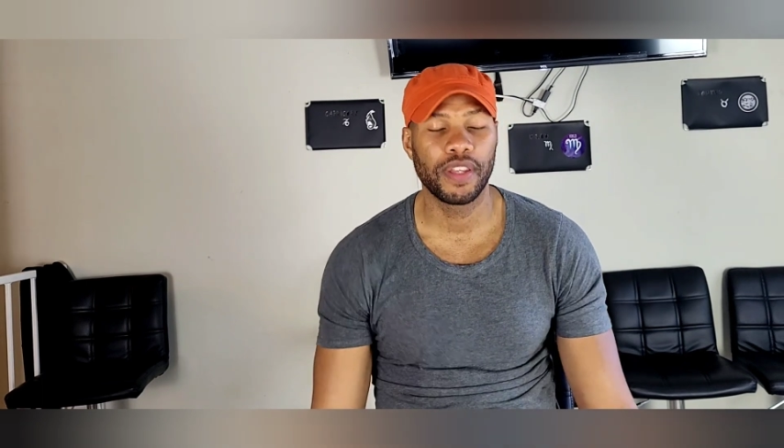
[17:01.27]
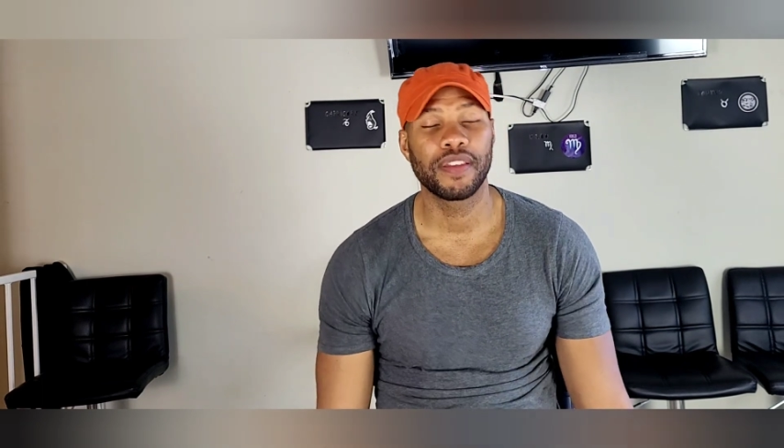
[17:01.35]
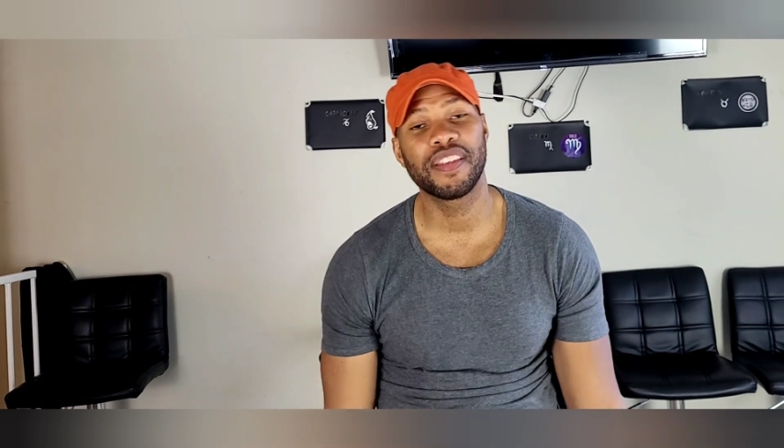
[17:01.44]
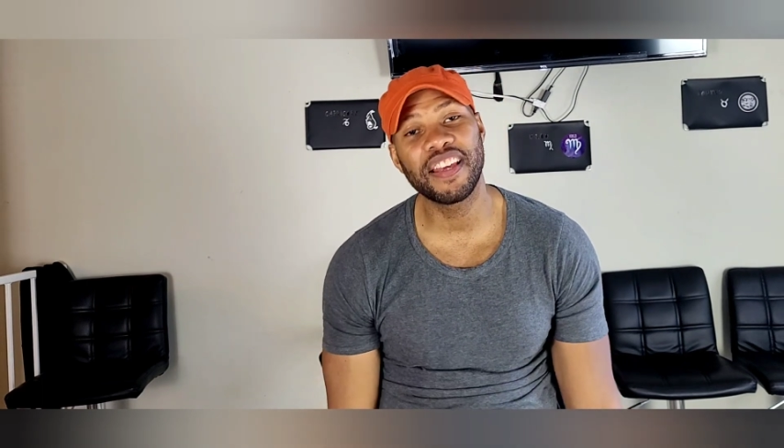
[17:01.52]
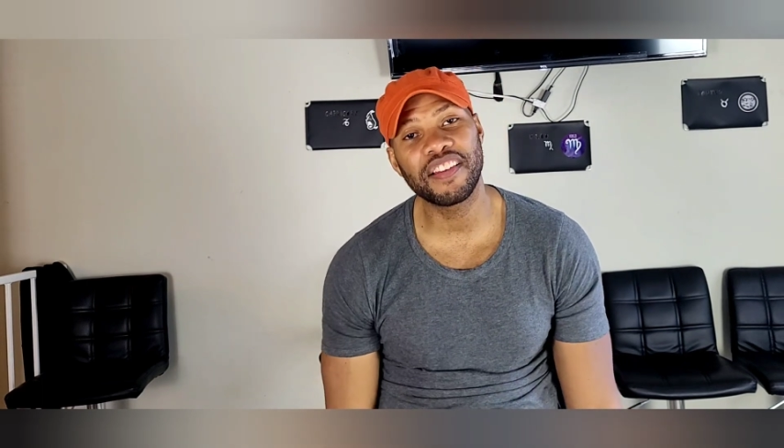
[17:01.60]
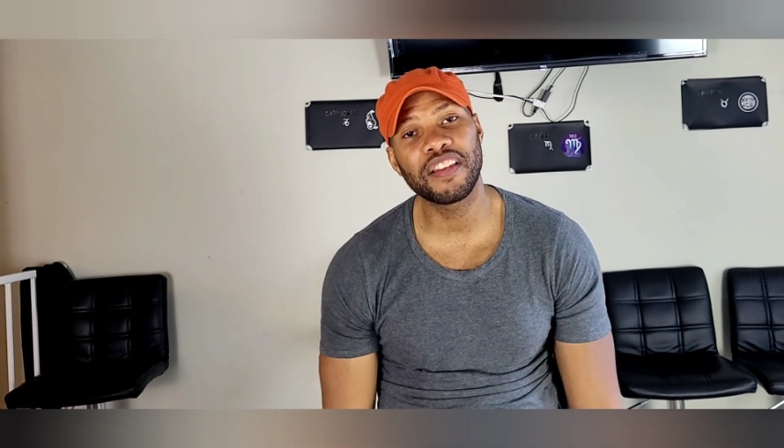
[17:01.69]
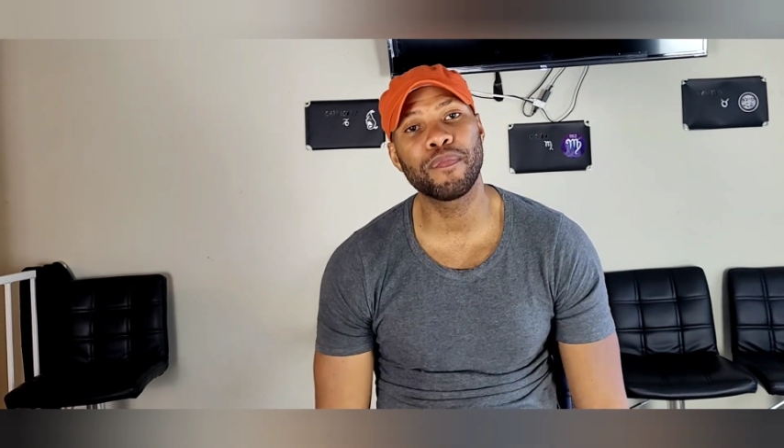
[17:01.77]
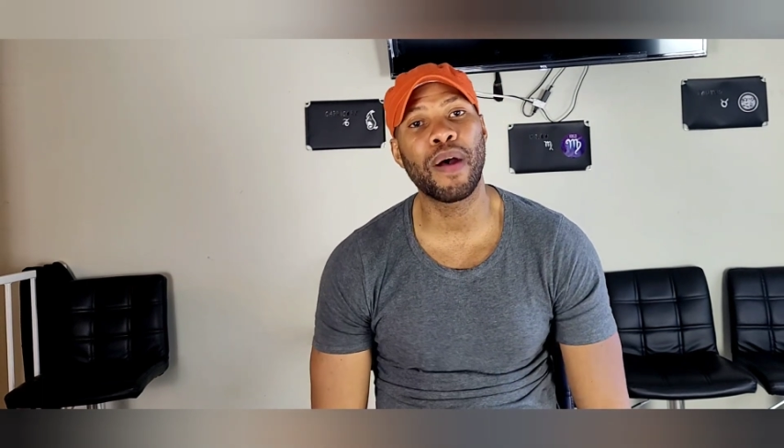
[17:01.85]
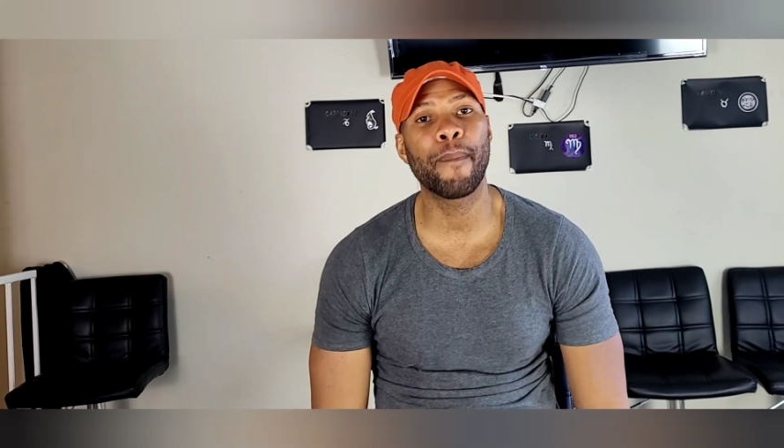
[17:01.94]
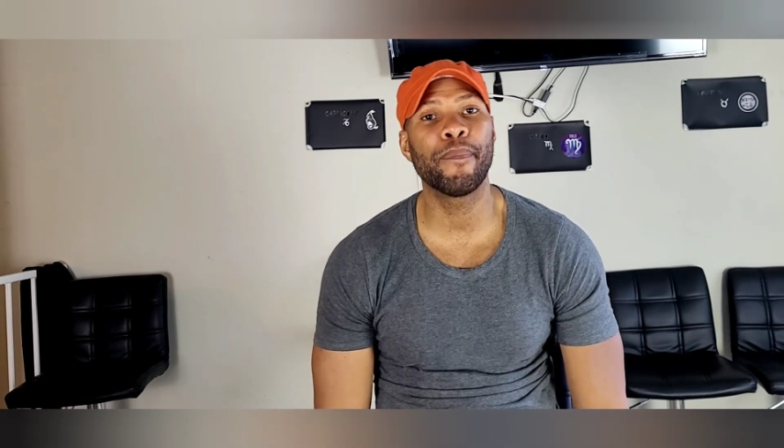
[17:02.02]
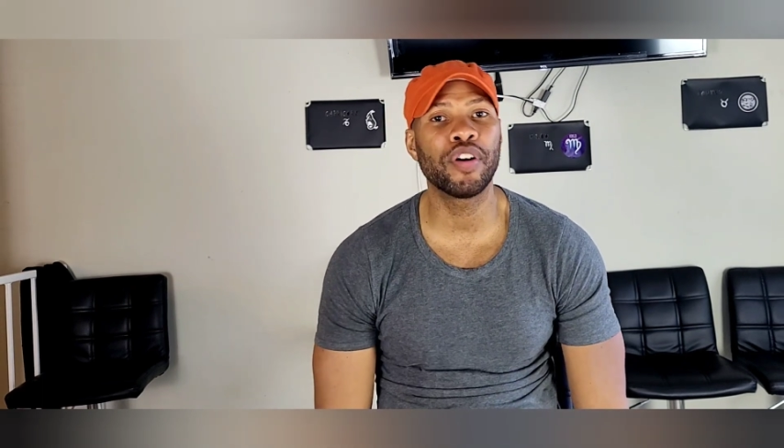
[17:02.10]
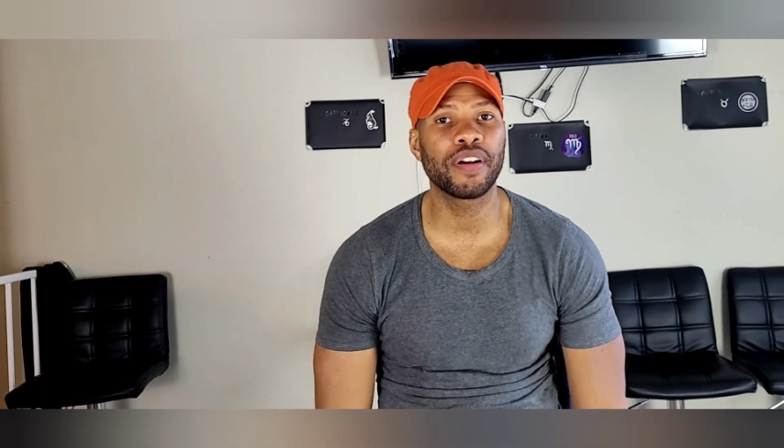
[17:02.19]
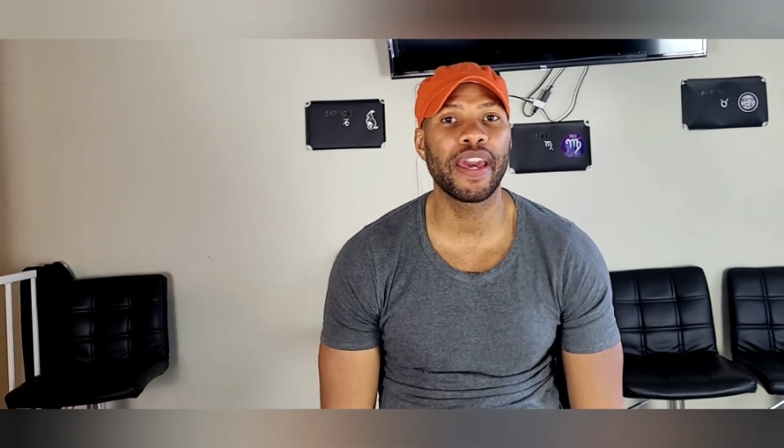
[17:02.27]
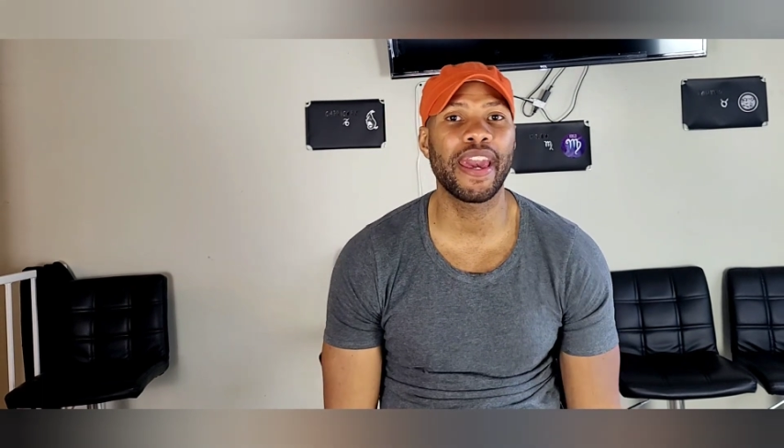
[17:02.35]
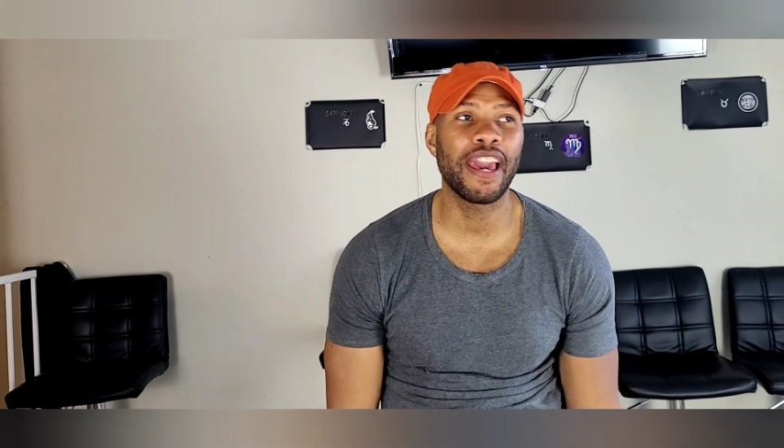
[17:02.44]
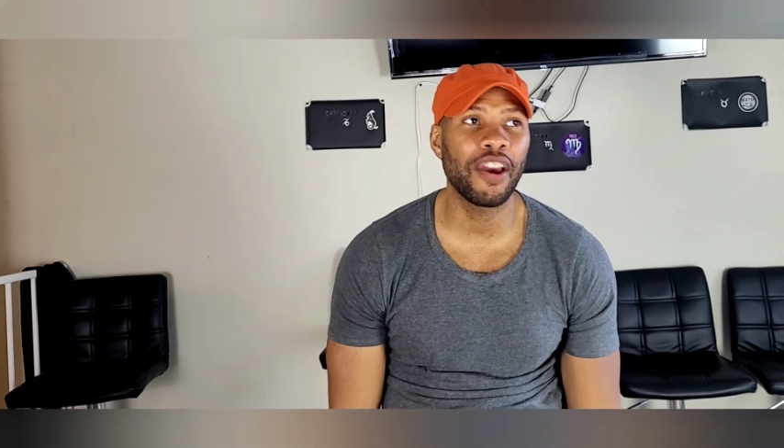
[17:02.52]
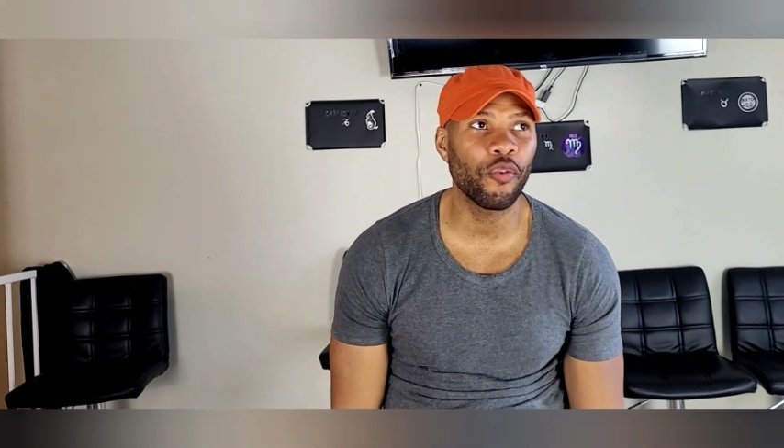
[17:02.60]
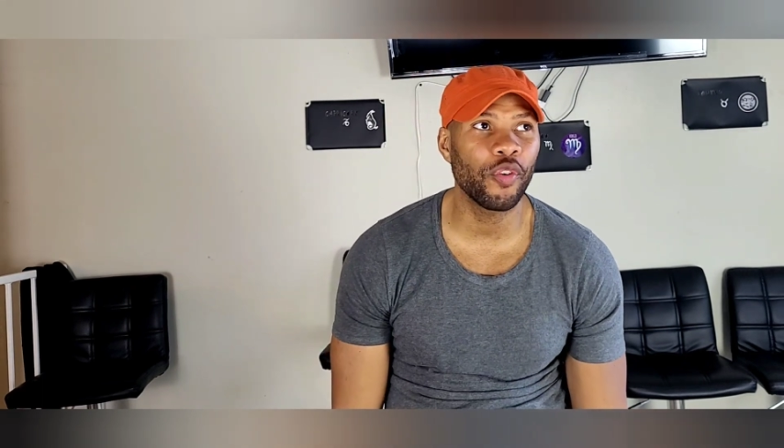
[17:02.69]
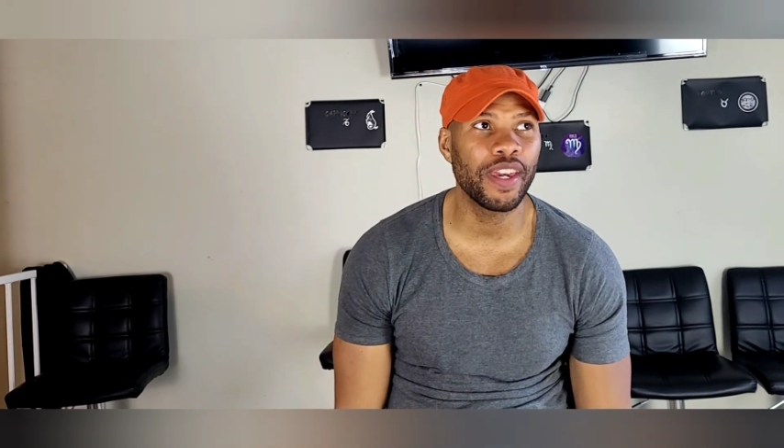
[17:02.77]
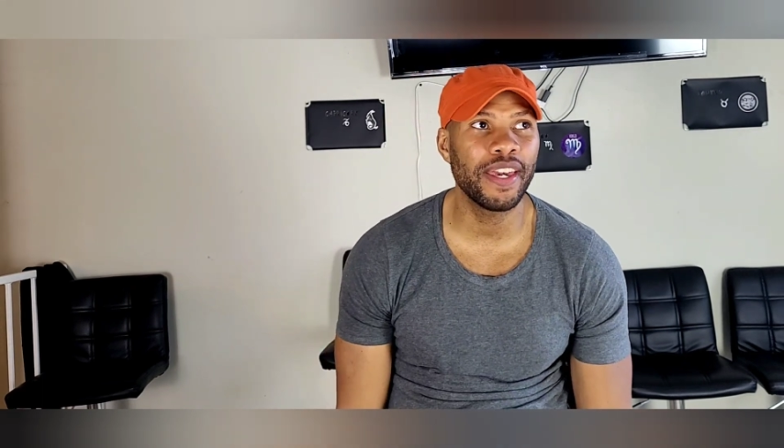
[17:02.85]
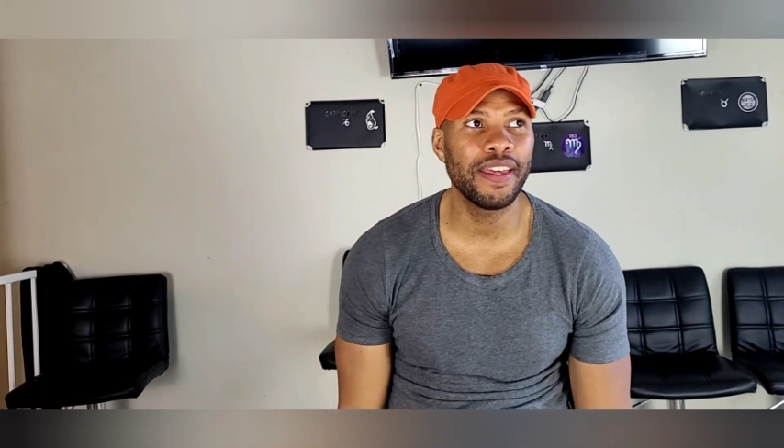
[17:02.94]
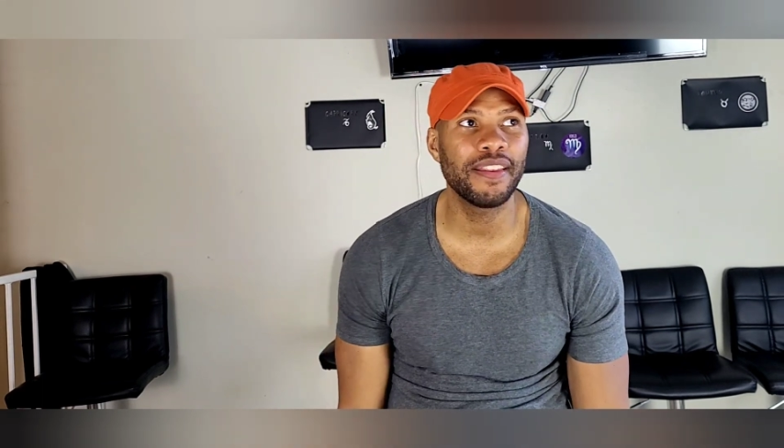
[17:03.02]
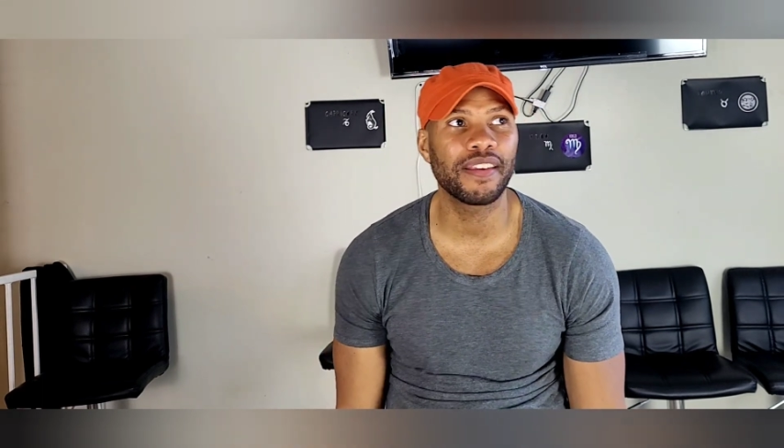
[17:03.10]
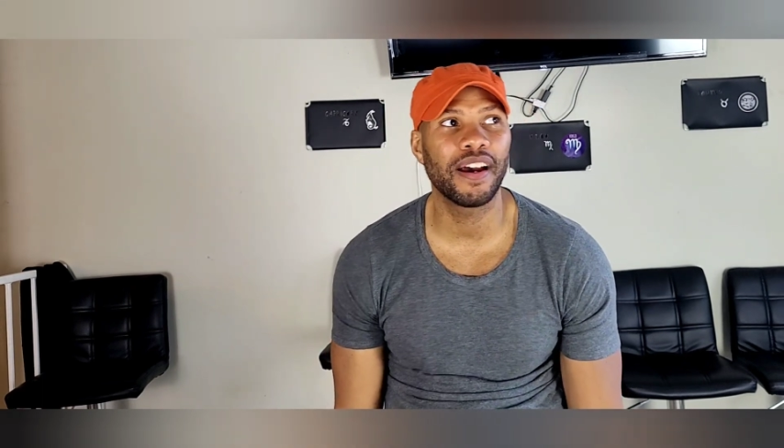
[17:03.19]
this is my book of
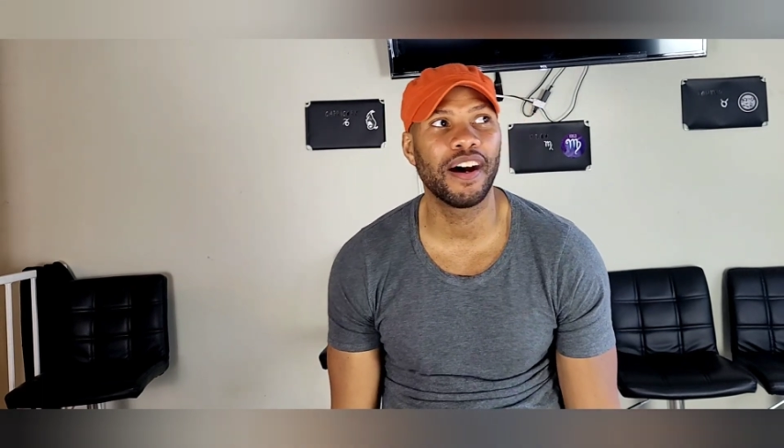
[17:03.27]
Aries.